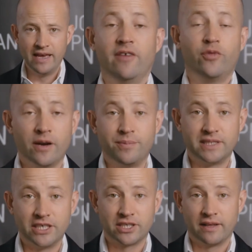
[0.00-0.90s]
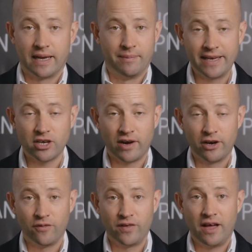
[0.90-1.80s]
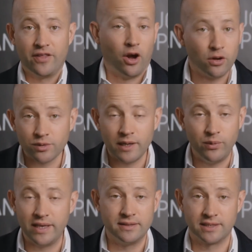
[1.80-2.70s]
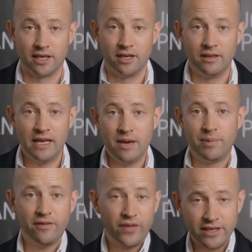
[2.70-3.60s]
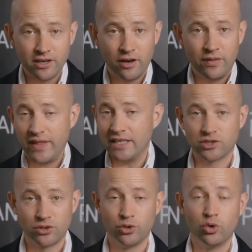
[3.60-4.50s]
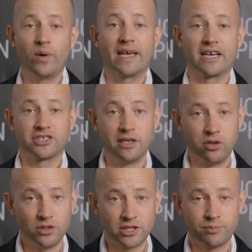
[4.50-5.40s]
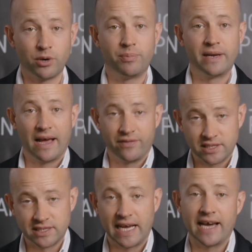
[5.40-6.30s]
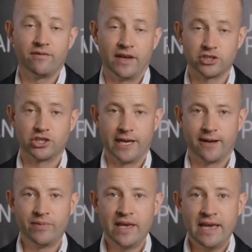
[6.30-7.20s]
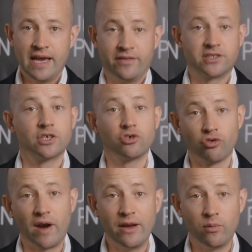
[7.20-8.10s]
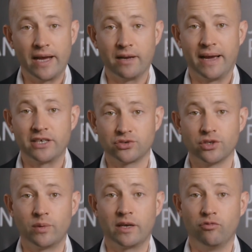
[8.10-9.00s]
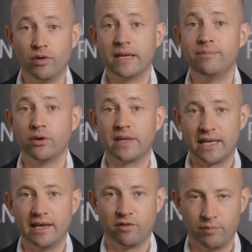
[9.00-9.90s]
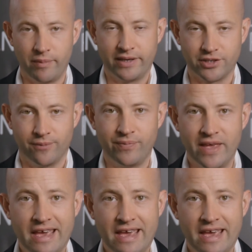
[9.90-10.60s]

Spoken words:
If we're in a position that they make a great offer, then ultimately we can sell. But if they don't, that's cool. We can actually launch the property at the start of next year. And this is a great way to make sure that we can really build that level of momentum.